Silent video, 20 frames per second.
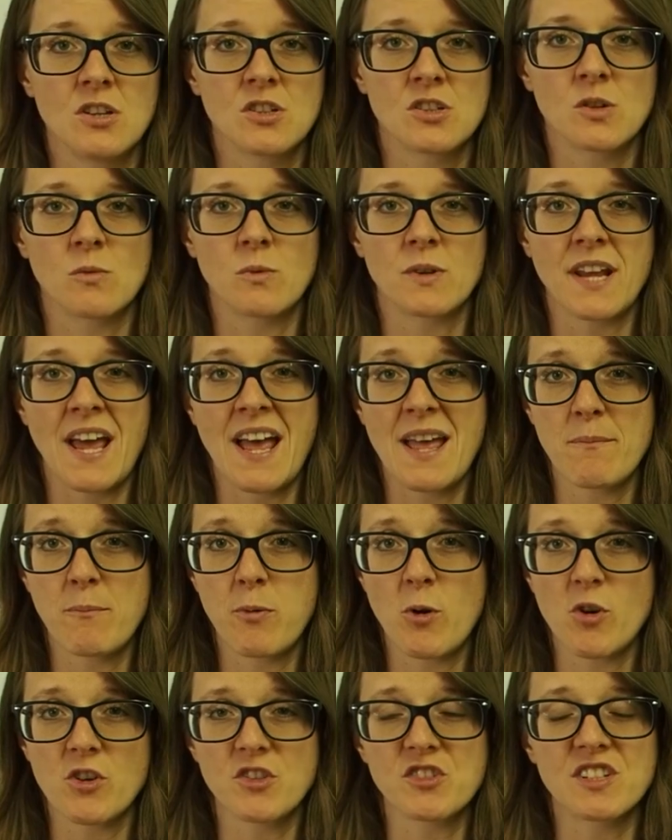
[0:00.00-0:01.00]
So what I
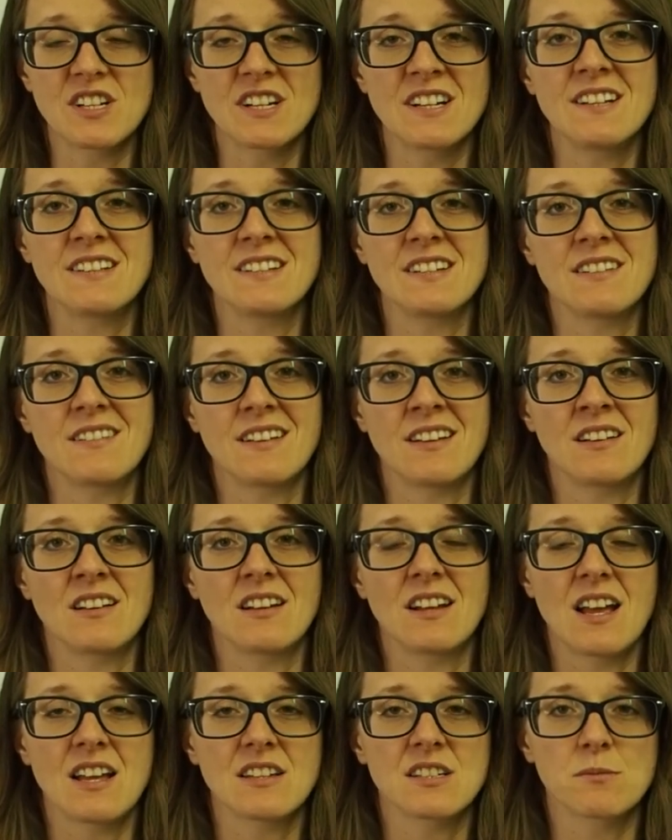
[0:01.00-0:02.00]
personally did in the
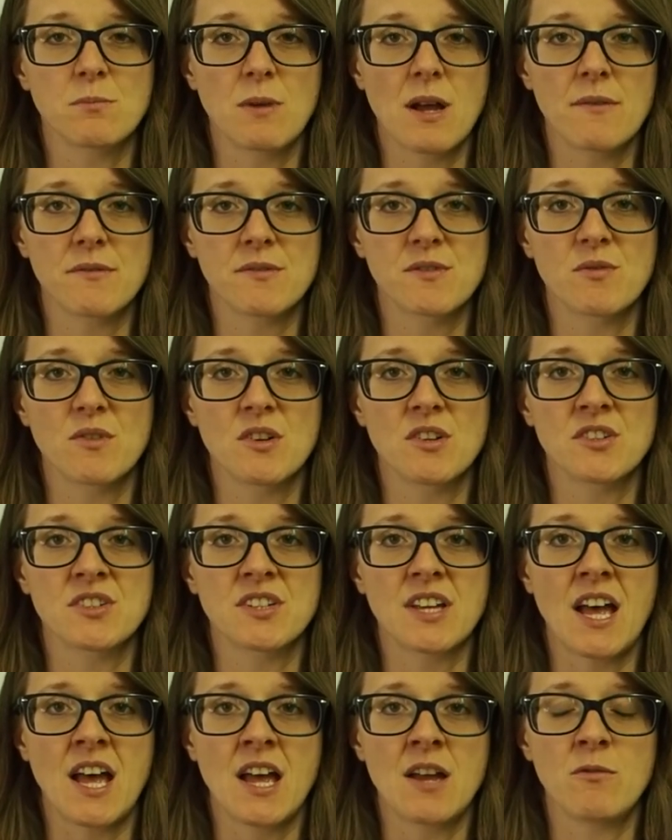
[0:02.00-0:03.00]
last months was
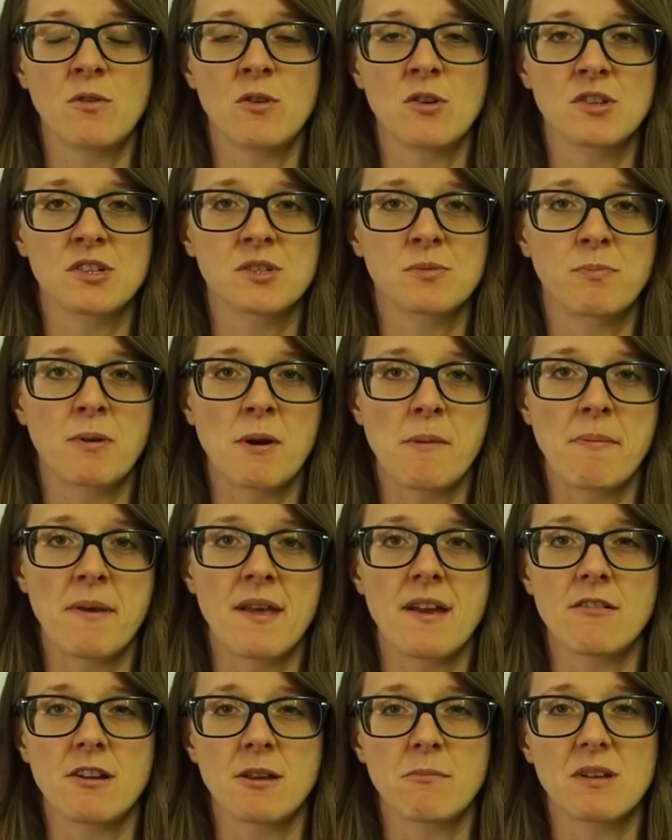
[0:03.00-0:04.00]
I was
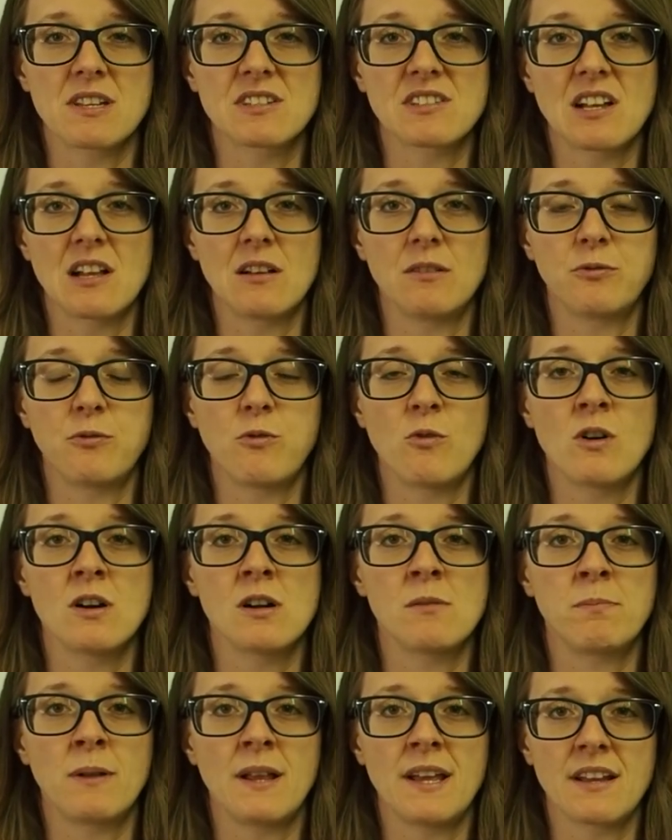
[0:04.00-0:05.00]
preparing myself for
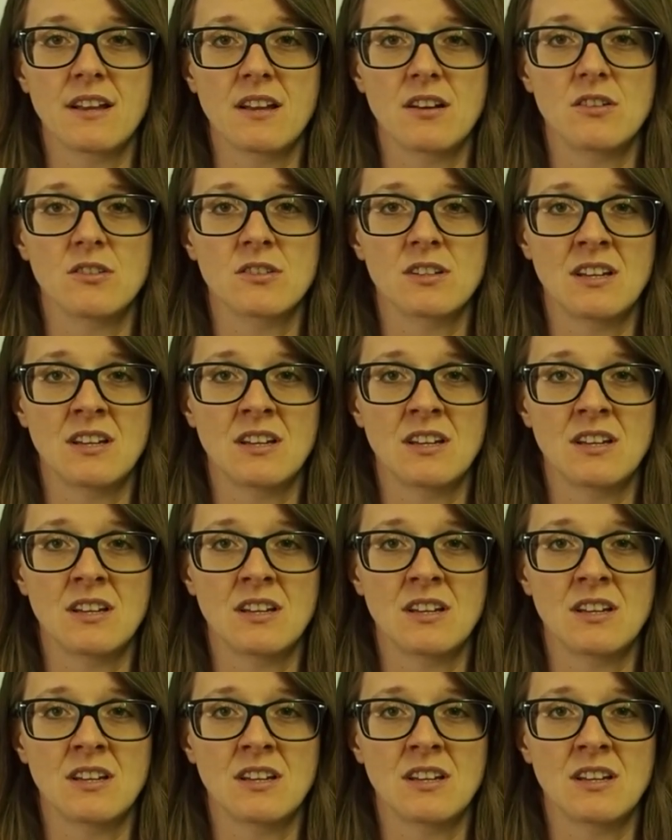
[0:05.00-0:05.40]
a blackout,